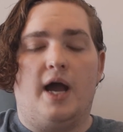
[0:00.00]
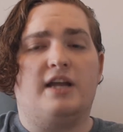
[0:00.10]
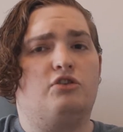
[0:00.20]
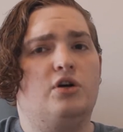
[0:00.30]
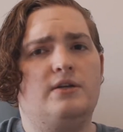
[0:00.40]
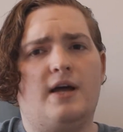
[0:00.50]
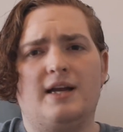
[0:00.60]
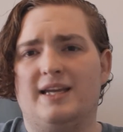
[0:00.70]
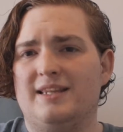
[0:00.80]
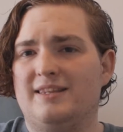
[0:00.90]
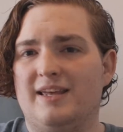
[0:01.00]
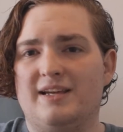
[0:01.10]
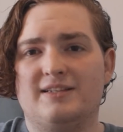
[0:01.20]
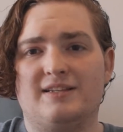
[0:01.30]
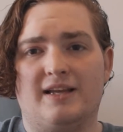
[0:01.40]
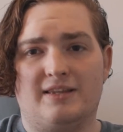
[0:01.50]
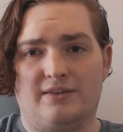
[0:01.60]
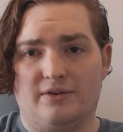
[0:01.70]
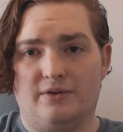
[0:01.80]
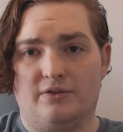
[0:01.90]
I could not get things like
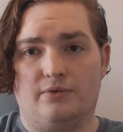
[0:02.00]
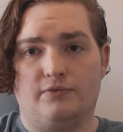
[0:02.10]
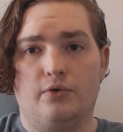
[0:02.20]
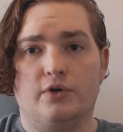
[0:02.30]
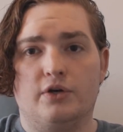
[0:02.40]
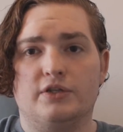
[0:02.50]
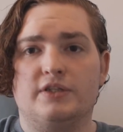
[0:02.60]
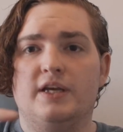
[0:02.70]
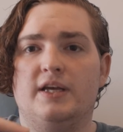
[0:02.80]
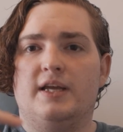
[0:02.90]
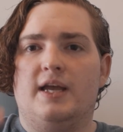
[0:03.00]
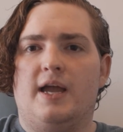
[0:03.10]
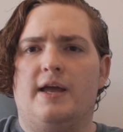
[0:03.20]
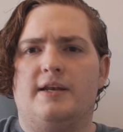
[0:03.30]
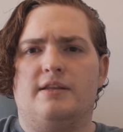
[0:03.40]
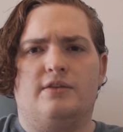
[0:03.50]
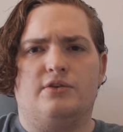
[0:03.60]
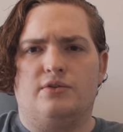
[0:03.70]
the rotors and